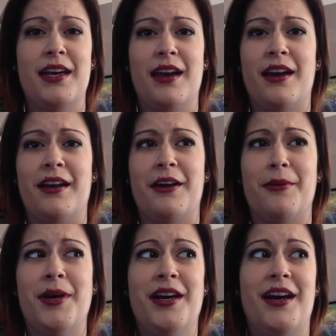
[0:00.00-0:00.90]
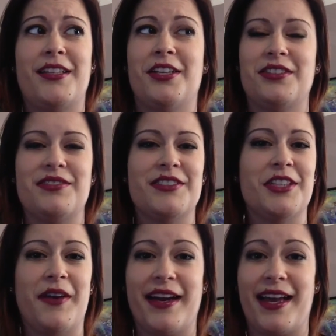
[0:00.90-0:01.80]
I don't even know
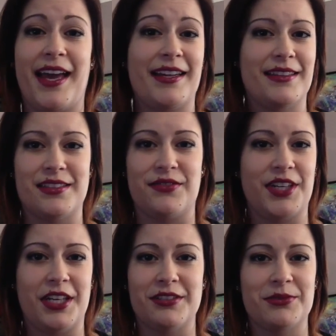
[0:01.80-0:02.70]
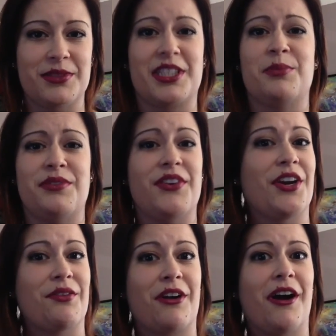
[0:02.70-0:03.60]
how to edit this video, so it's gonna be very
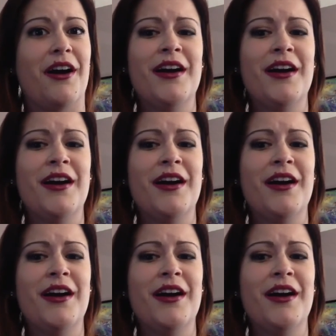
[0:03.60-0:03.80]
raw.